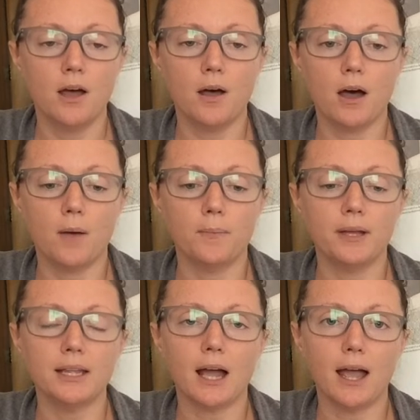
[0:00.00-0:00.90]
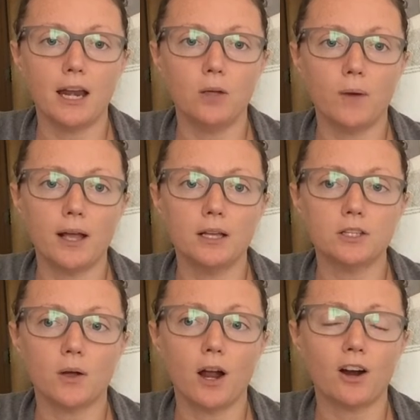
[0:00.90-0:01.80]
But yeah, anyway,
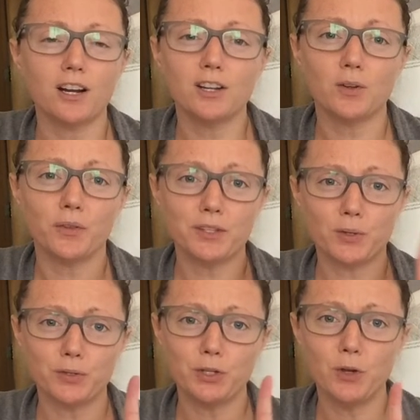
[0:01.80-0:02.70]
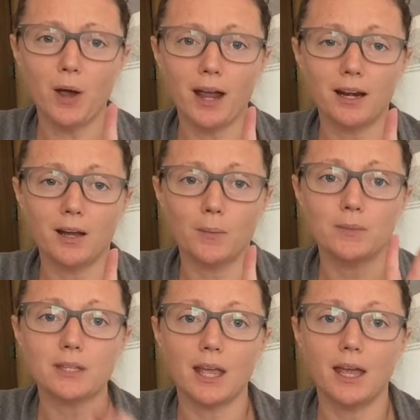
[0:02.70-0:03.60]
so I already only sold 2
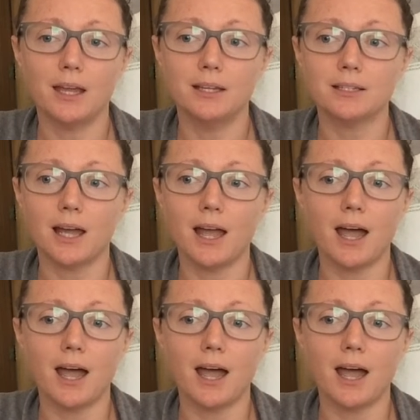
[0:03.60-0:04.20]
items, and I